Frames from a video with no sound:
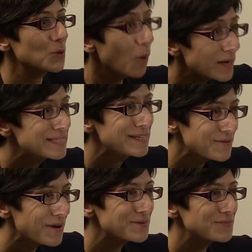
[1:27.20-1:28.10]
quite
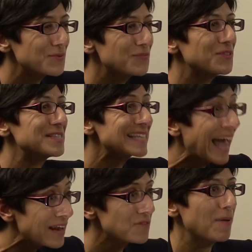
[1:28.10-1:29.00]
incredible for the
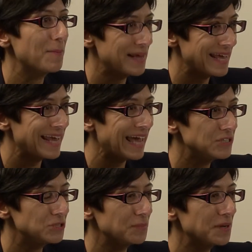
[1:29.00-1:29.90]
scale of public
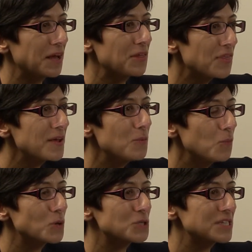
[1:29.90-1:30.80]
engagement, and I think
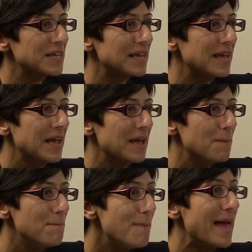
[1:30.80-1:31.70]
what it
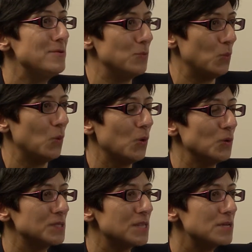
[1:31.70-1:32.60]
meant
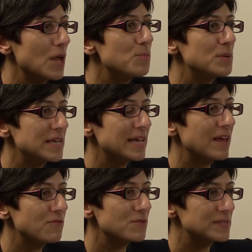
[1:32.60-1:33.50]
was that nobody can
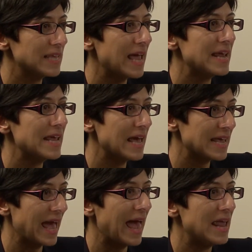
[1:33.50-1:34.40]
ever say
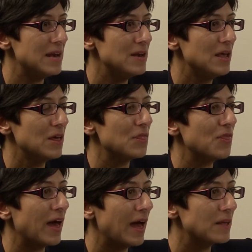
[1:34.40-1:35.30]
again
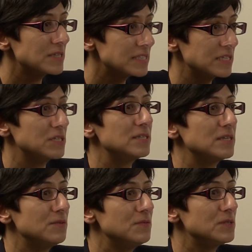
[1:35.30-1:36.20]
that
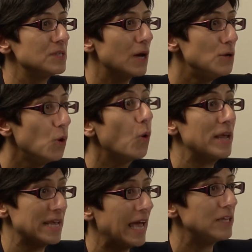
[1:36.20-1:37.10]
citizens are not
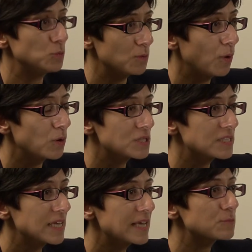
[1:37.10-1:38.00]
engaged with
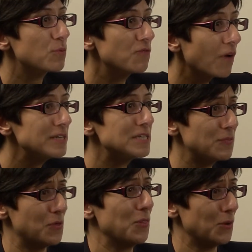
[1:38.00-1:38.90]
politics,
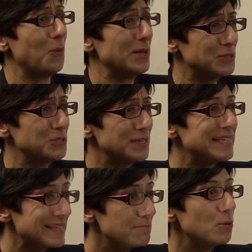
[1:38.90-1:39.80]
provided that the question
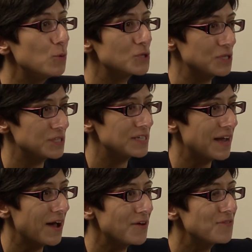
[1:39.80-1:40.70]
is important
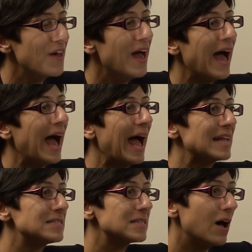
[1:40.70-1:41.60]
enough.
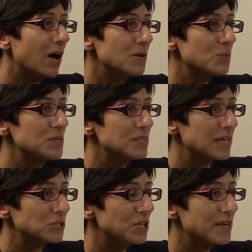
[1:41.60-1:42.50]
And I was
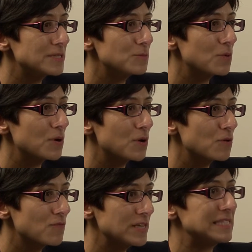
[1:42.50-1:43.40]
actually in Edinburgh
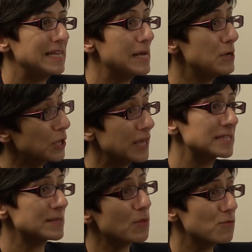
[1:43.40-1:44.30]
recently and looking at
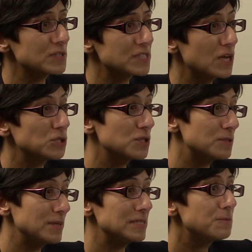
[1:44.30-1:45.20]
some of the research that's
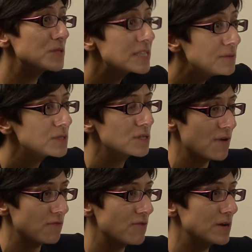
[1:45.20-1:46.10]
been done since the
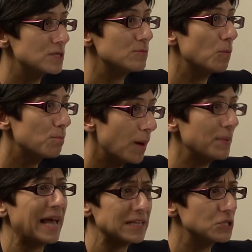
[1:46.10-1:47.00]
referendum on
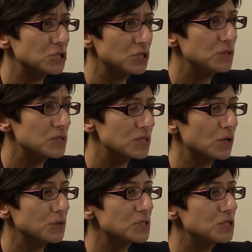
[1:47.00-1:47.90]
public attitudes to
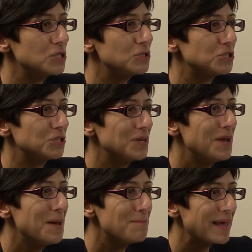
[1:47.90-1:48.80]
constitution
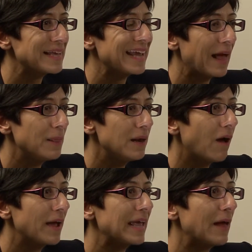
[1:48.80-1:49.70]
making and the
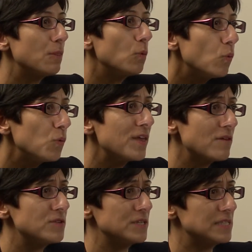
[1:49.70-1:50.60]
like, and all the
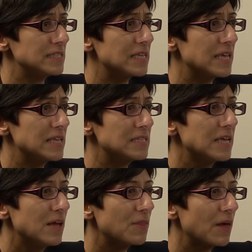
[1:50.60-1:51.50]
evidence is
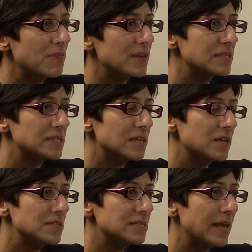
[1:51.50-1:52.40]
that this
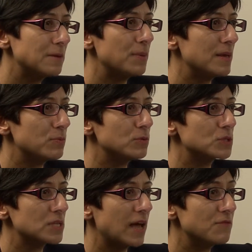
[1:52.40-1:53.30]
has led people
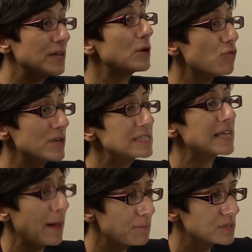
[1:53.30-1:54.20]
to have an increased
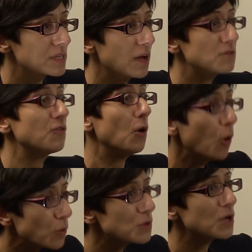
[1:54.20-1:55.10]
appetite for
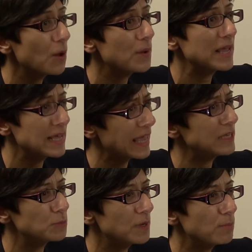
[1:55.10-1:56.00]
ongoing
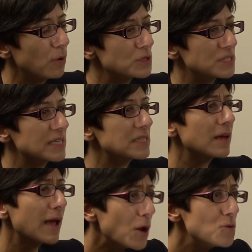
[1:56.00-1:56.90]
engagement in politics, and
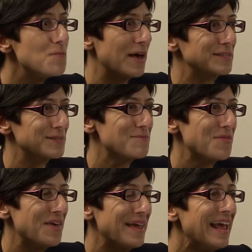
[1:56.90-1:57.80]
I hope that's
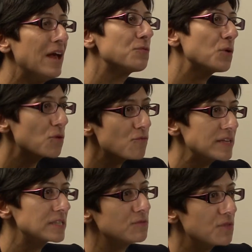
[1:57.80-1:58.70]
something that the
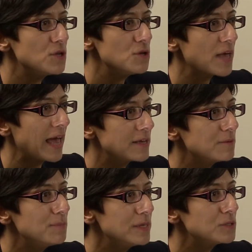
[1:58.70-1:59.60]
rest of the UK
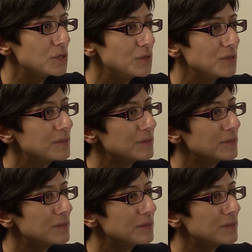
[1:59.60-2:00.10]
can build on.